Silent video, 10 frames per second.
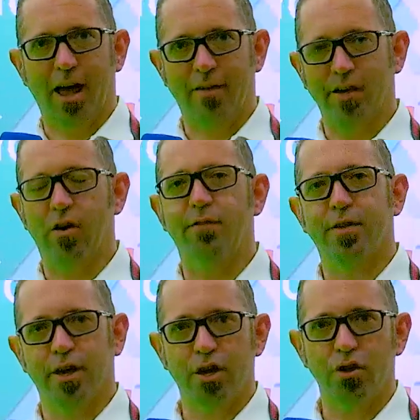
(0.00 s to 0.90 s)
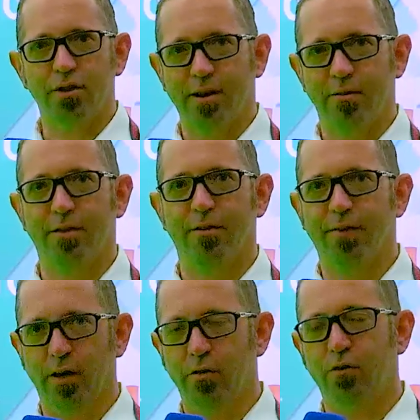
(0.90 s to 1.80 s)
having conversations out in the
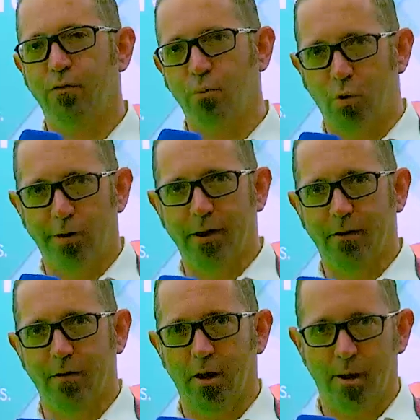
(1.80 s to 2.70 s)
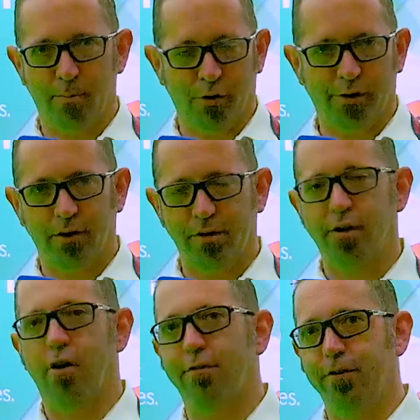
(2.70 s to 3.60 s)
field of what our uh, products can
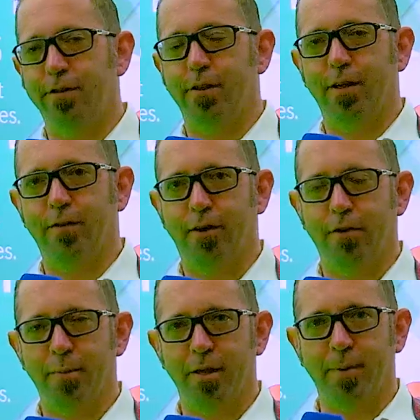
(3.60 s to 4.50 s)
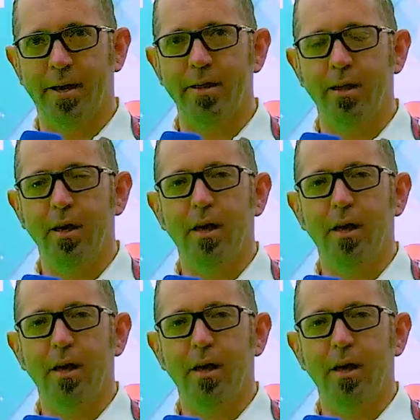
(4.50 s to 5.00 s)
offer in the cell therapy space.